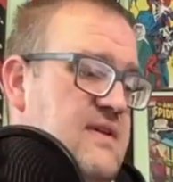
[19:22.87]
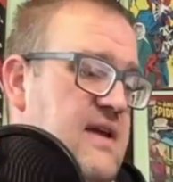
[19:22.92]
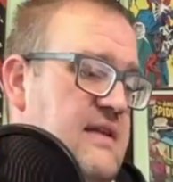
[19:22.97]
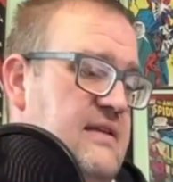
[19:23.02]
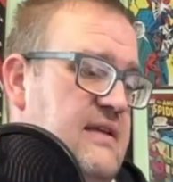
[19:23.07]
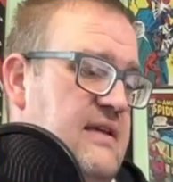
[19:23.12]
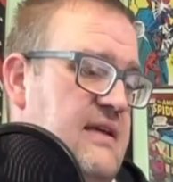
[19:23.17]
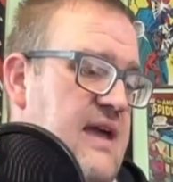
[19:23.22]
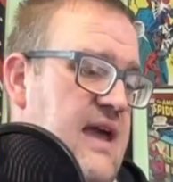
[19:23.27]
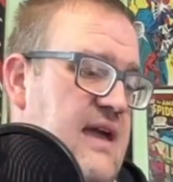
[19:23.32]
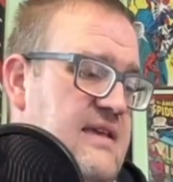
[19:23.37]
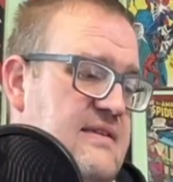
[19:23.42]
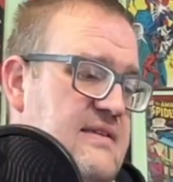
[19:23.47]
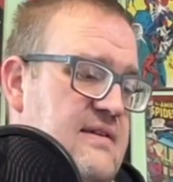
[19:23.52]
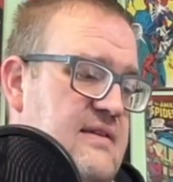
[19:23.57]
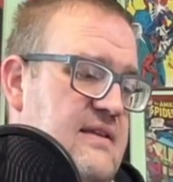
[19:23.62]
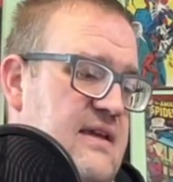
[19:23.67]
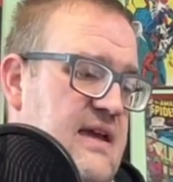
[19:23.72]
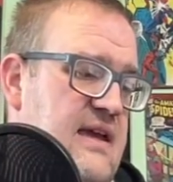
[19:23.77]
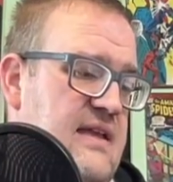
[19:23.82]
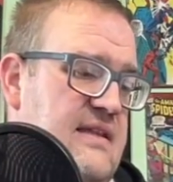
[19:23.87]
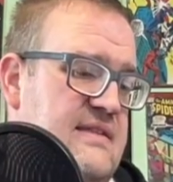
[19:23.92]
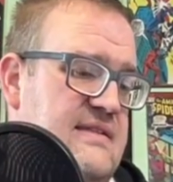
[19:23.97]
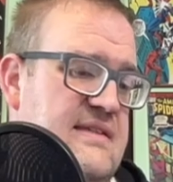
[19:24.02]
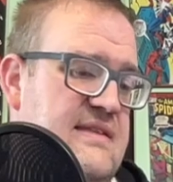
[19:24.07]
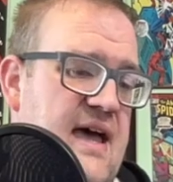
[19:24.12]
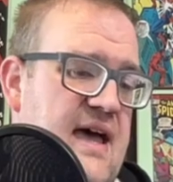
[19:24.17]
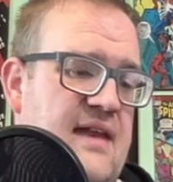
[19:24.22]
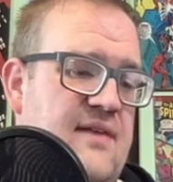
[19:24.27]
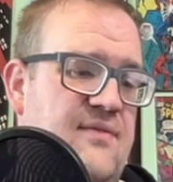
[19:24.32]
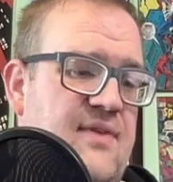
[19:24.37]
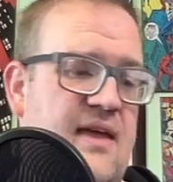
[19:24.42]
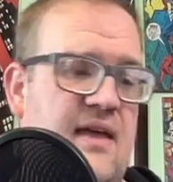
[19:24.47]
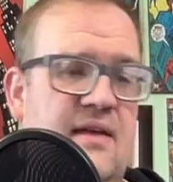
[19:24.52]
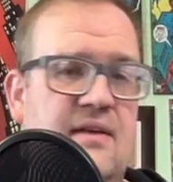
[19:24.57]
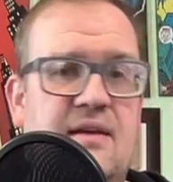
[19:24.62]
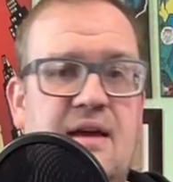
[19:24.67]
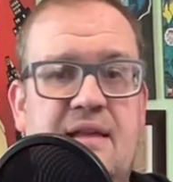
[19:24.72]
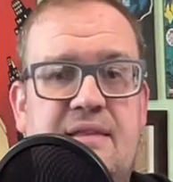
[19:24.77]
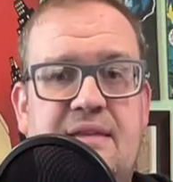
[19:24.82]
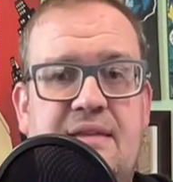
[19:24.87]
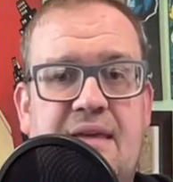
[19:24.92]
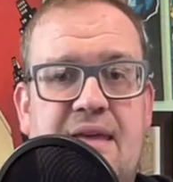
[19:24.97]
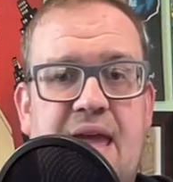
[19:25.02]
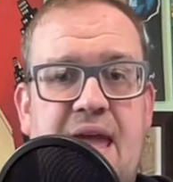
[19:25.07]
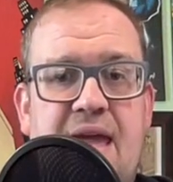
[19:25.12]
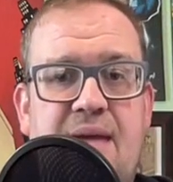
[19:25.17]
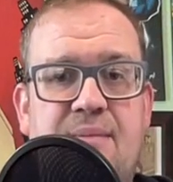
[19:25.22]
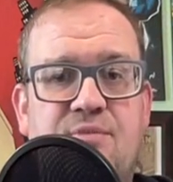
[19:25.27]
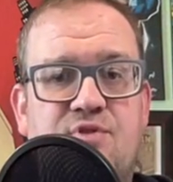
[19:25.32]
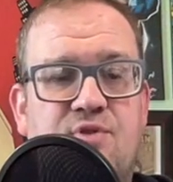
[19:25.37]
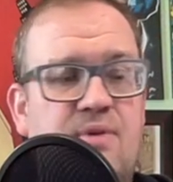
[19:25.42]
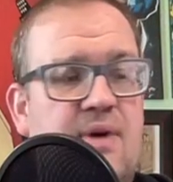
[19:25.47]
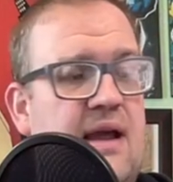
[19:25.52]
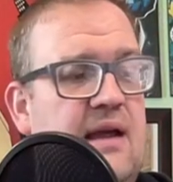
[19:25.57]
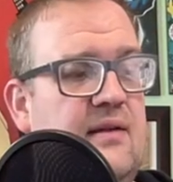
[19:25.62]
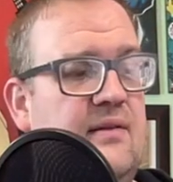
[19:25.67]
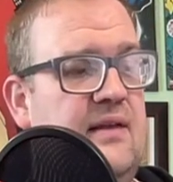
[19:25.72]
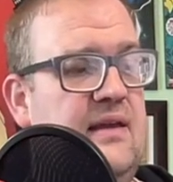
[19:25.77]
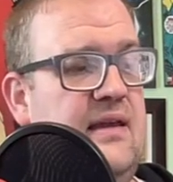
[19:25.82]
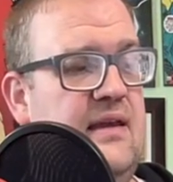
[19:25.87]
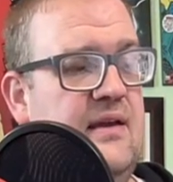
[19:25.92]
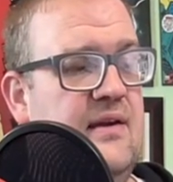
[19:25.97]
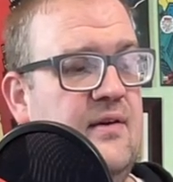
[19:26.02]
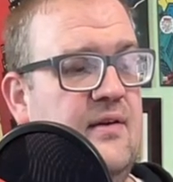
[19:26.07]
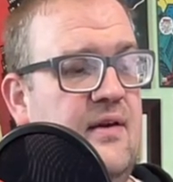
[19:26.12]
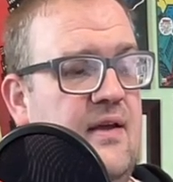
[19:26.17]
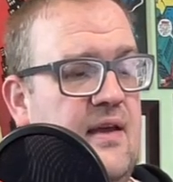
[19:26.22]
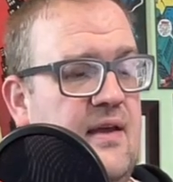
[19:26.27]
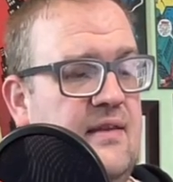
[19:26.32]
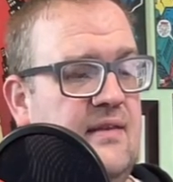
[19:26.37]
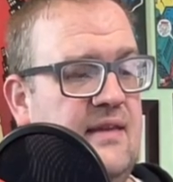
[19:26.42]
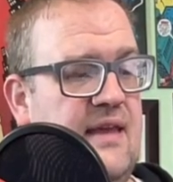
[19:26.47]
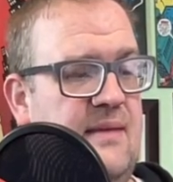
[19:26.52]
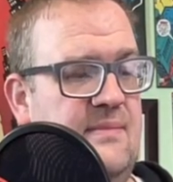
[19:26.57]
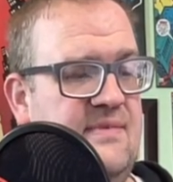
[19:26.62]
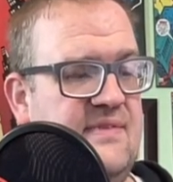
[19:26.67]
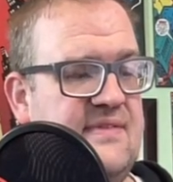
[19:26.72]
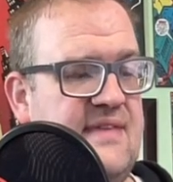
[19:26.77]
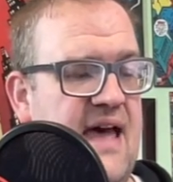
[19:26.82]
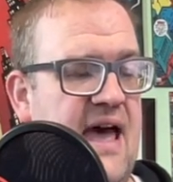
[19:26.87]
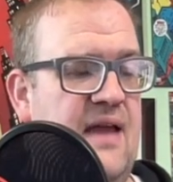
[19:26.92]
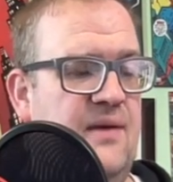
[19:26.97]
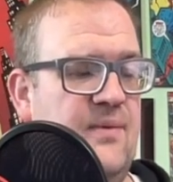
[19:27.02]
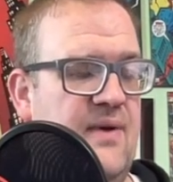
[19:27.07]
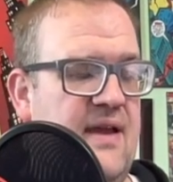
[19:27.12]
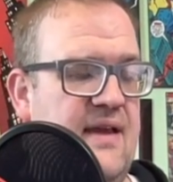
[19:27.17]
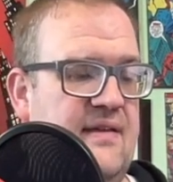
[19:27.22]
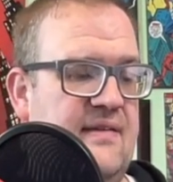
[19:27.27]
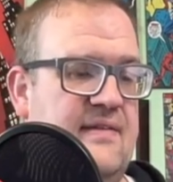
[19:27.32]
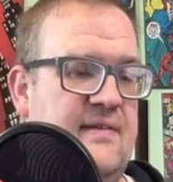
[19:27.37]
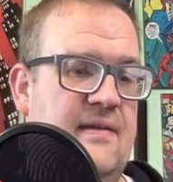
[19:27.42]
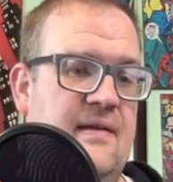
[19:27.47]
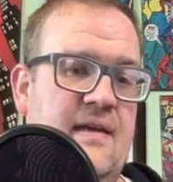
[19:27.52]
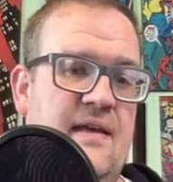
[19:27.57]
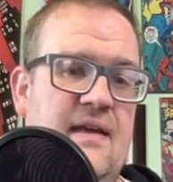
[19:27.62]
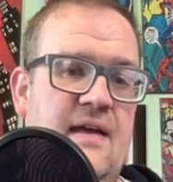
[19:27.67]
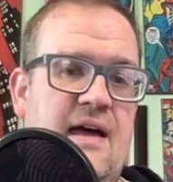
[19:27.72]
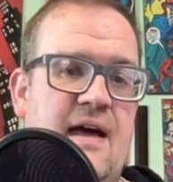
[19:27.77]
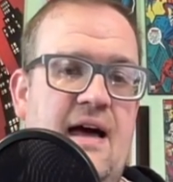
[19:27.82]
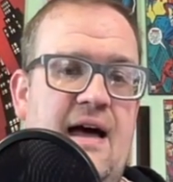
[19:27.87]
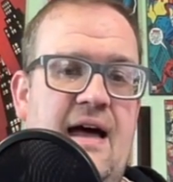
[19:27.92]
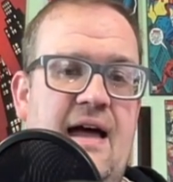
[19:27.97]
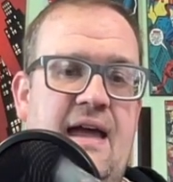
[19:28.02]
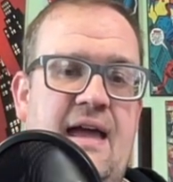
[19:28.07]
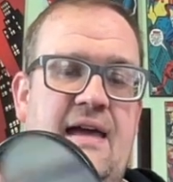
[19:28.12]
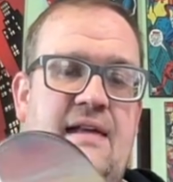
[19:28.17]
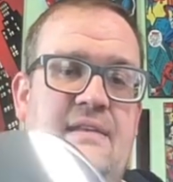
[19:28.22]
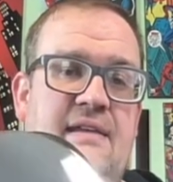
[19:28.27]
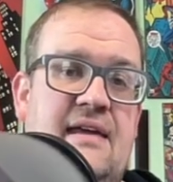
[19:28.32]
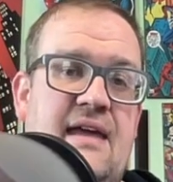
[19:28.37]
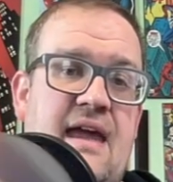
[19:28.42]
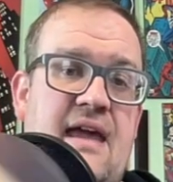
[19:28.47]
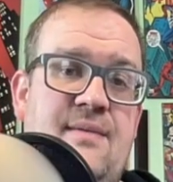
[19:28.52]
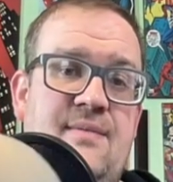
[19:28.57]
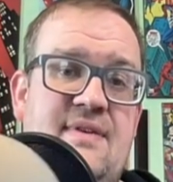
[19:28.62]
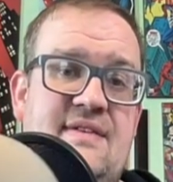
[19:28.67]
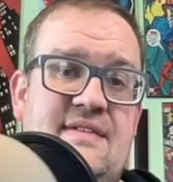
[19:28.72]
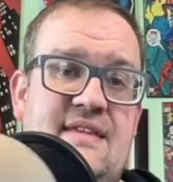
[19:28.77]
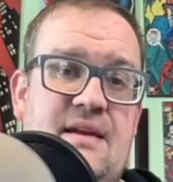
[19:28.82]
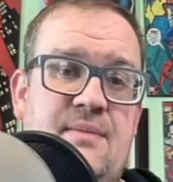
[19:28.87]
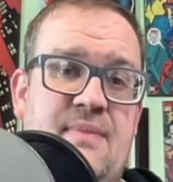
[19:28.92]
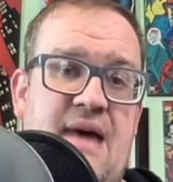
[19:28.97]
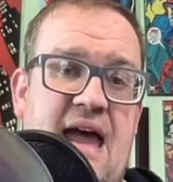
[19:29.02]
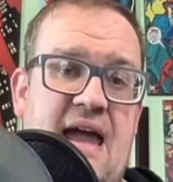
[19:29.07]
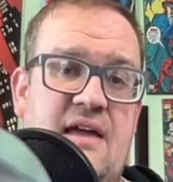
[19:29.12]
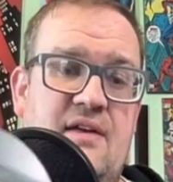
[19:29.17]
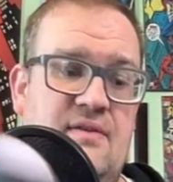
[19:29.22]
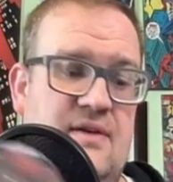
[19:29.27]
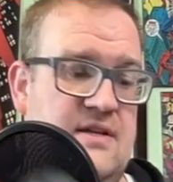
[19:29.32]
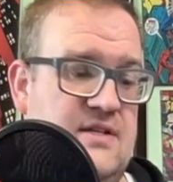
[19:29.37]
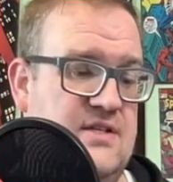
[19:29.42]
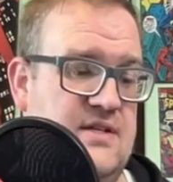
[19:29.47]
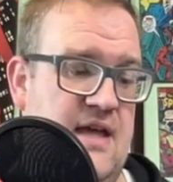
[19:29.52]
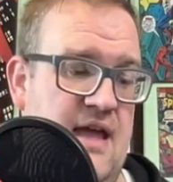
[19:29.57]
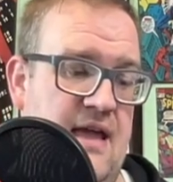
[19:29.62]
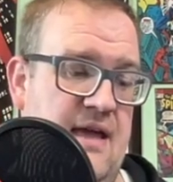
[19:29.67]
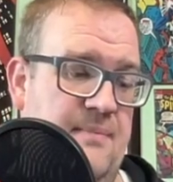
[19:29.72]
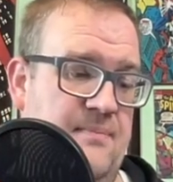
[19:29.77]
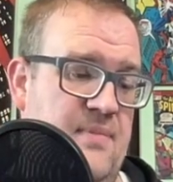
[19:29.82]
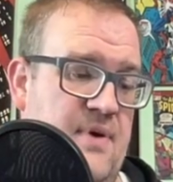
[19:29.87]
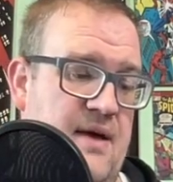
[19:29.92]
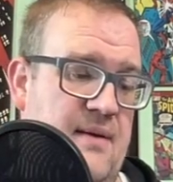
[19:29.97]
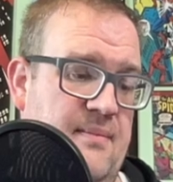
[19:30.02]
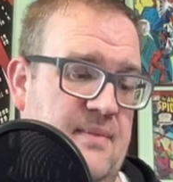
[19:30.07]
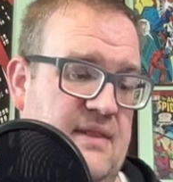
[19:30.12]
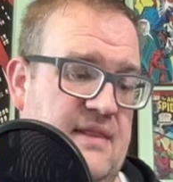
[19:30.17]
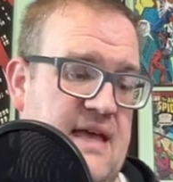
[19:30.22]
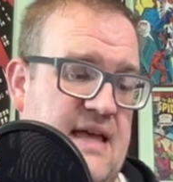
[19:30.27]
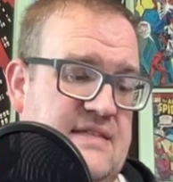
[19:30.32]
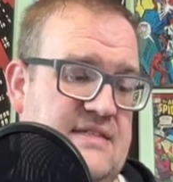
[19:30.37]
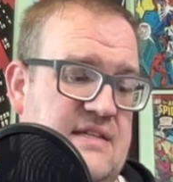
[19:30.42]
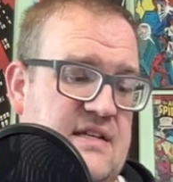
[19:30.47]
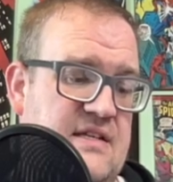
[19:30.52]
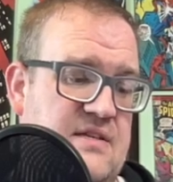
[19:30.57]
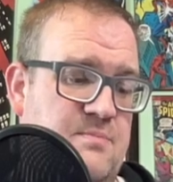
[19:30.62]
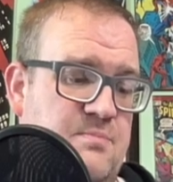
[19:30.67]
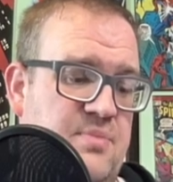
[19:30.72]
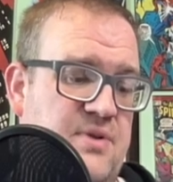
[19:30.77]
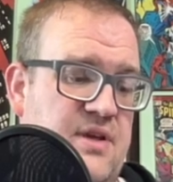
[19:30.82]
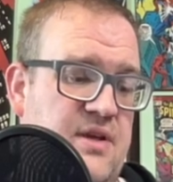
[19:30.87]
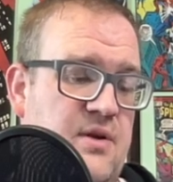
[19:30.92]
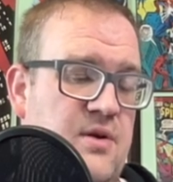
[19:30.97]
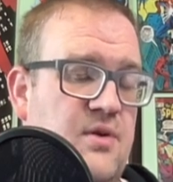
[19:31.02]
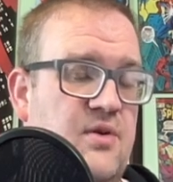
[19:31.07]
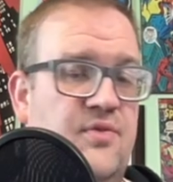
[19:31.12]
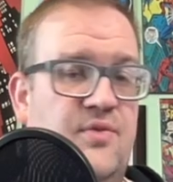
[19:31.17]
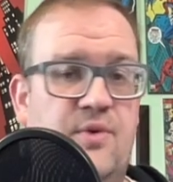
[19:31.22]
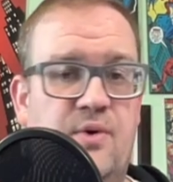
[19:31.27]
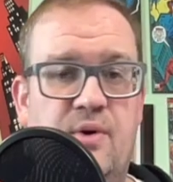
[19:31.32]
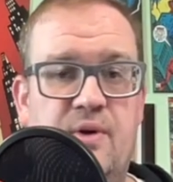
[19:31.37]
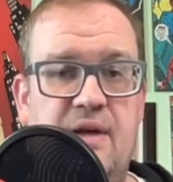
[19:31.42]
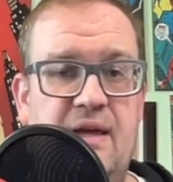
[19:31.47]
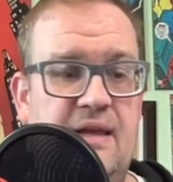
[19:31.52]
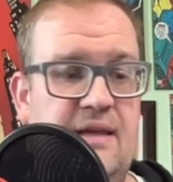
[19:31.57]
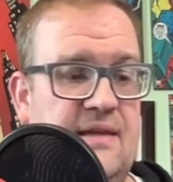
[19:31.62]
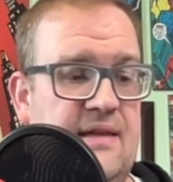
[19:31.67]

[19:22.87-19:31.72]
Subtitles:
got the case on the inside of it, got the game directly here. Game's sideways, and the game is in immaculate shape. I mean, that's just beautiful.